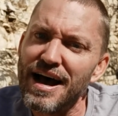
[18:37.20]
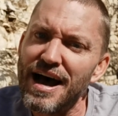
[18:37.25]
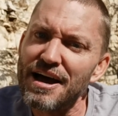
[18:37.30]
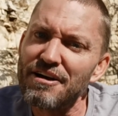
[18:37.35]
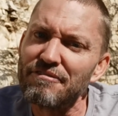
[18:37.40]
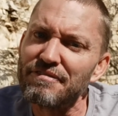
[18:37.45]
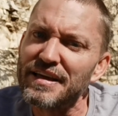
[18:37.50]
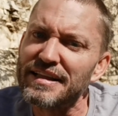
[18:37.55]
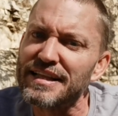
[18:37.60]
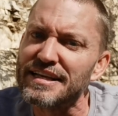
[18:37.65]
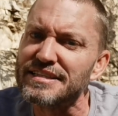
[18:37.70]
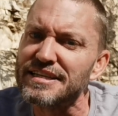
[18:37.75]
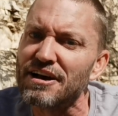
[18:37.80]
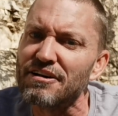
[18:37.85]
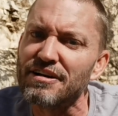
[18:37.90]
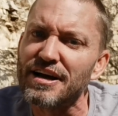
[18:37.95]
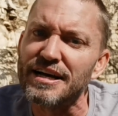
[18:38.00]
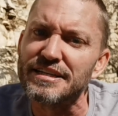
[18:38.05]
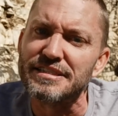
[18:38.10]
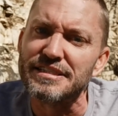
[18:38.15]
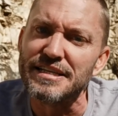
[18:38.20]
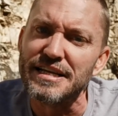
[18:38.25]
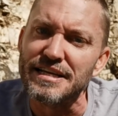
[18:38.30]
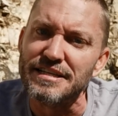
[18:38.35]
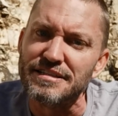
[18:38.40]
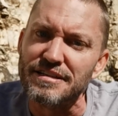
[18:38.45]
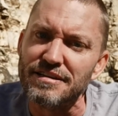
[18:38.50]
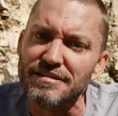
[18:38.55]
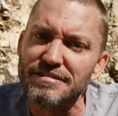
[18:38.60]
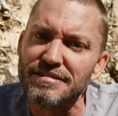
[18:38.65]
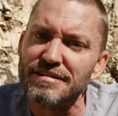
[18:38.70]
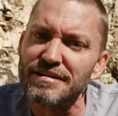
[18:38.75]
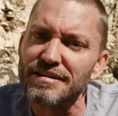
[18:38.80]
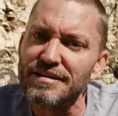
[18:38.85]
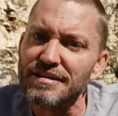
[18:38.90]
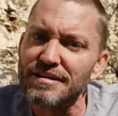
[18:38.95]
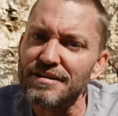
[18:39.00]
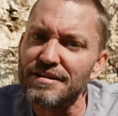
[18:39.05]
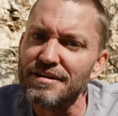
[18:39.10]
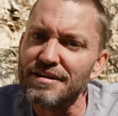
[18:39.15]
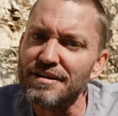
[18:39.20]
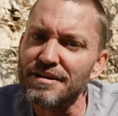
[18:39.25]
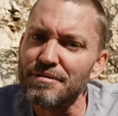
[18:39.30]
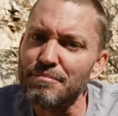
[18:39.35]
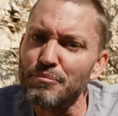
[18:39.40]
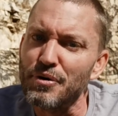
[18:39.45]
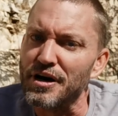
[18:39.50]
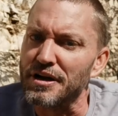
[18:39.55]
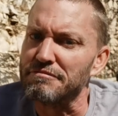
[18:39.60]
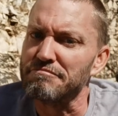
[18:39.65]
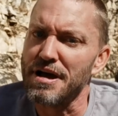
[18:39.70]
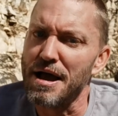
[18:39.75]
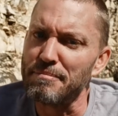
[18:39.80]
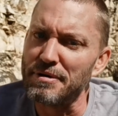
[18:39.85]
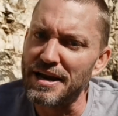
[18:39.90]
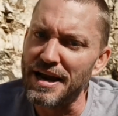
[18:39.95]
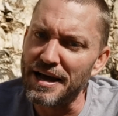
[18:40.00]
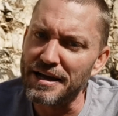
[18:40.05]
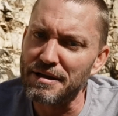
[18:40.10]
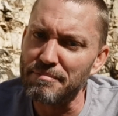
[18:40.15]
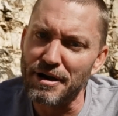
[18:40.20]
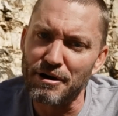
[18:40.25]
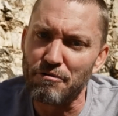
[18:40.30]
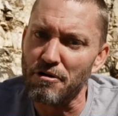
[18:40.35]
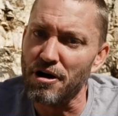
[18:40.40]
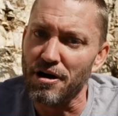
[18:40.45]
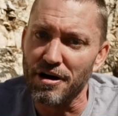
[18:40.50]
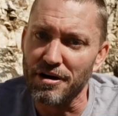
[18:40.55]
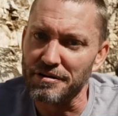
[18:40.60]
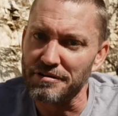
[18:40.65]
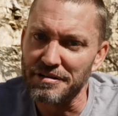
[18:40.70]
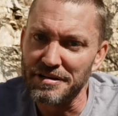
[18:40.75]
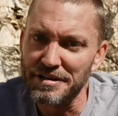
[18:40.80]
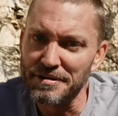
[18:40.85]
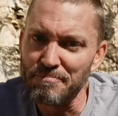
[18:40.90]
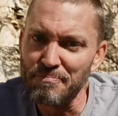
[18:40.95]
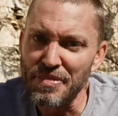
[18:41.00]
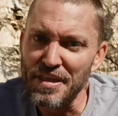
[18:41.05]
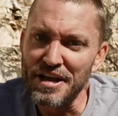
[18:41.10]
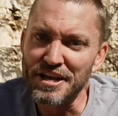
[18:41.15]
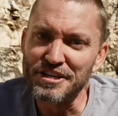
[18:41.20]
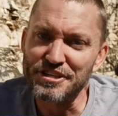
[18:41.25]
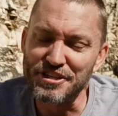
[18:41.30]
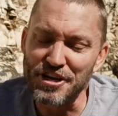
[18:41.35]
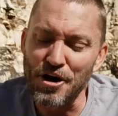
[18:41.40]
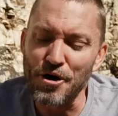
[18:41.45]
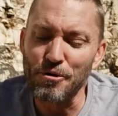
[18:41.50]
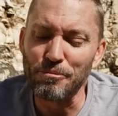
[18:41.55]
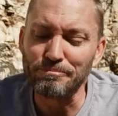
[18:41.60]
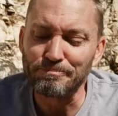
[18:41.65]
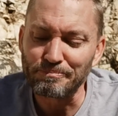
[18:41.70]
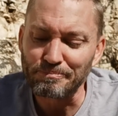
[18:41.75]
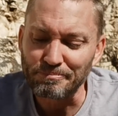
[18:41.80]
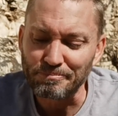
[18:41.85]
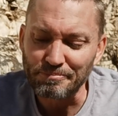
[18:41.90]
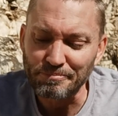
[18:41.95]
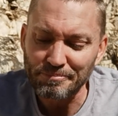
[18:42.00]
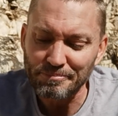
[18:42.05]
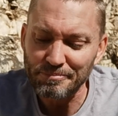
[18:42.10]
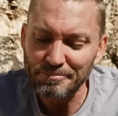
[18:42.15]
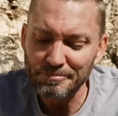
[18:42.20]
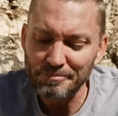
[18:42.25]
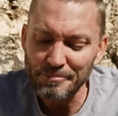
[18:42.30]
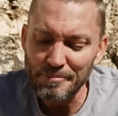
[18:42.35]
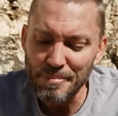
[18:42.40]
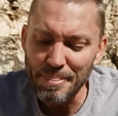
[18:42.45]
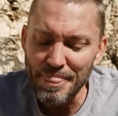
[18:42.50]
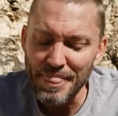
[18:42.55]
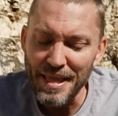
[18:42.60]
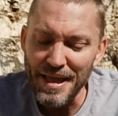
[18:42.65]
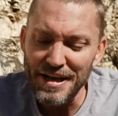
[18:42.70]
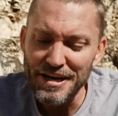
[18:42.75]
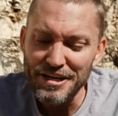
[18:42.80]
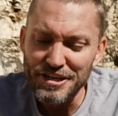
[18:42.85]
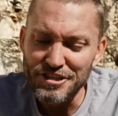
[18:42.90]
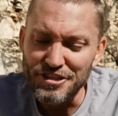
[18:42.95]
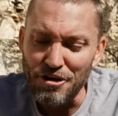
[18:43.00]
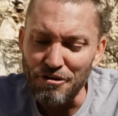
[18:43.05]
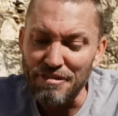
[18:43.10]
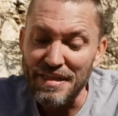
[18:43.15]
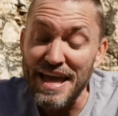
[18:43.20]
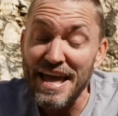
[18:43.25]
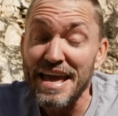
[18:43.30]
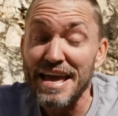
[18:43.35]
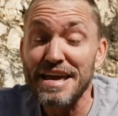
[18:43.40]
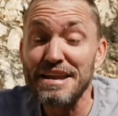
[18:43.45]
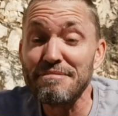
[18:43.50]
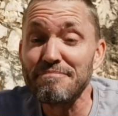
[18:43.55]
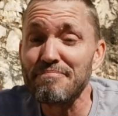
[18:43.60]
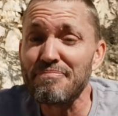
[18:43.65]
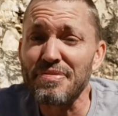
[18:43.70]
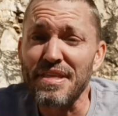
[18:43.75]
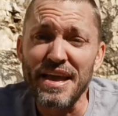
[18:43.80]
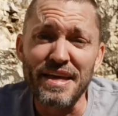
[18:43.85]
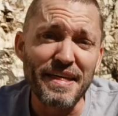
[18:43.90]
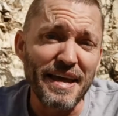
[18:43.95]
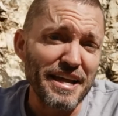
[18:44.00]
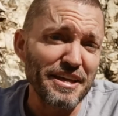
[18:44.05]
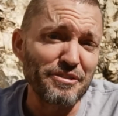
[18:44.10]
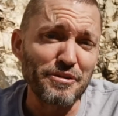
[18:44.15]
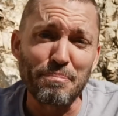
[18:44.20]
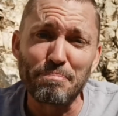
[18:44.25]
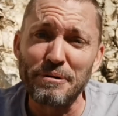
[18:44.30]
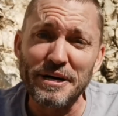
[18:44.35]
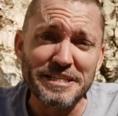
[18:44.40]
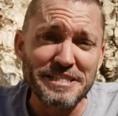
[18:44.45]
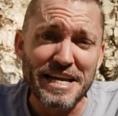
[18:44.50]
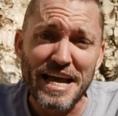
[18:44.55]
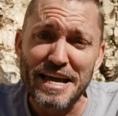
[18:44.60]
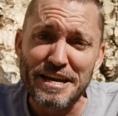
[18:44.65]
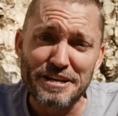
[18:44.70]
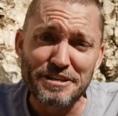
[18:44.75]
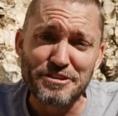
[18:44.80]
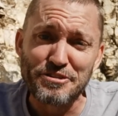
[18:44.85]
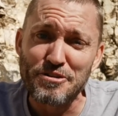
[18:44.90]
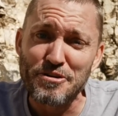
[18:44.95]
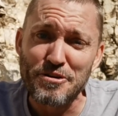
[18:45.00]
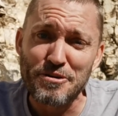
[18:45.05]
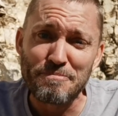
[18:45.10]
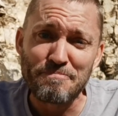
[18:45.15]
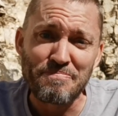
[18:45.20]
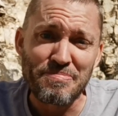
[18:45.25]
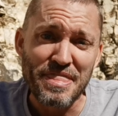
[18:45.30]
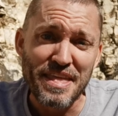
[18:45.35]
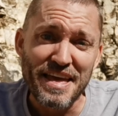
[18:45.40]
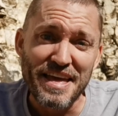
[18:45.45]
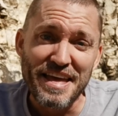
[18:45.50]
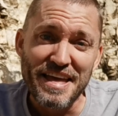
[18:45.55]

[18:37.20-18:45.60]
I don't think that's how God sees it. But I mean, I could be wrong. So then they get their butts handed to them.